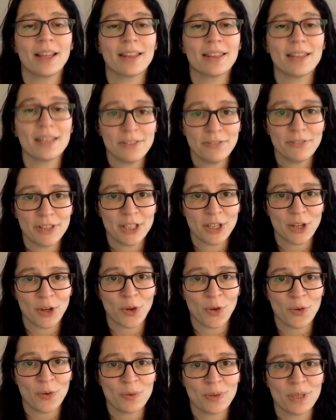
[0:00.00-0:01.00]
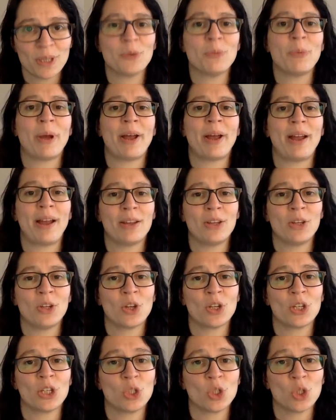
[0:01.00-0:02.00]
This video is about how you
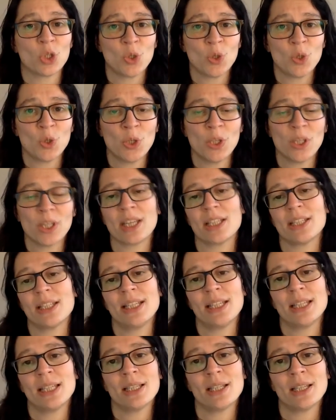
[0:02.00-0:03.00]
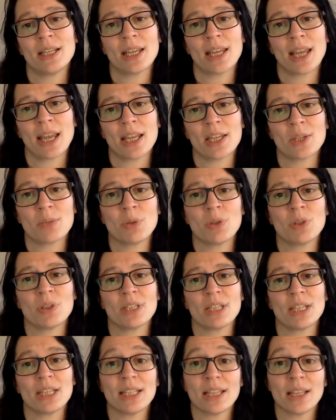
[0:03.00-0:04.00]
can ensure that citizen
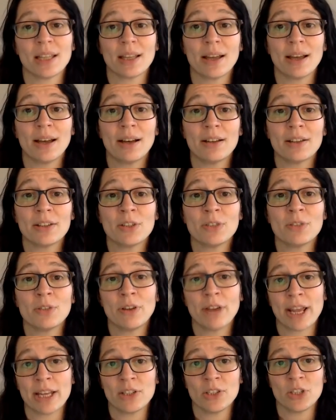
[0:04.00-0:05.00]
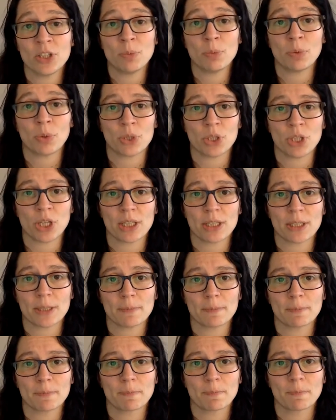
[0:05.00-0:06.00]
engagement is at the heart of your energy project.
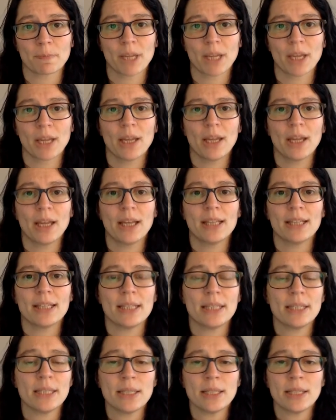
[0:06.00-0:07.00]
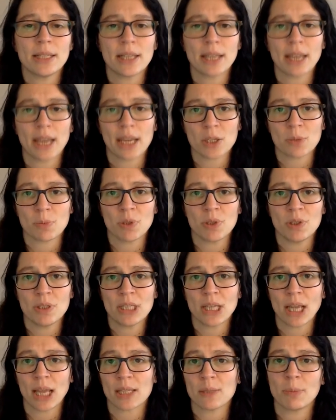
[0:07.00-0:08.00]
Citizen engagement
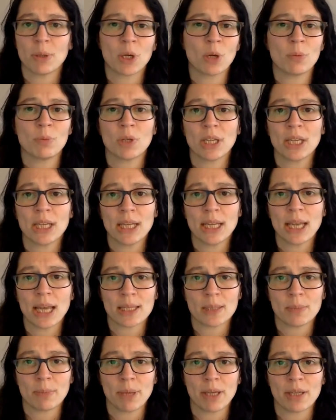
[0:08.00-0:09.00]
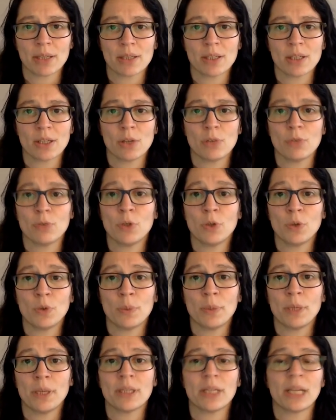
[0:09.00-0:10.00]
has become a key aspect of
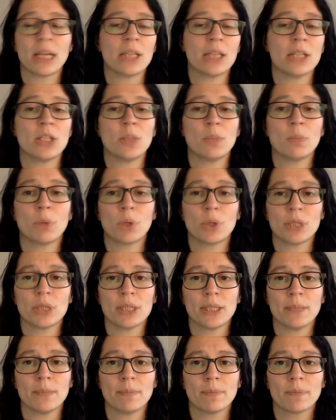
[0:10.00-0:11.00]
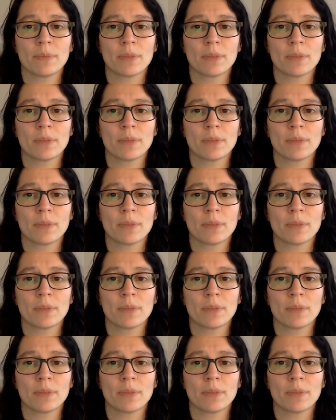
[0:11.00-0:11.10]
European energy policy.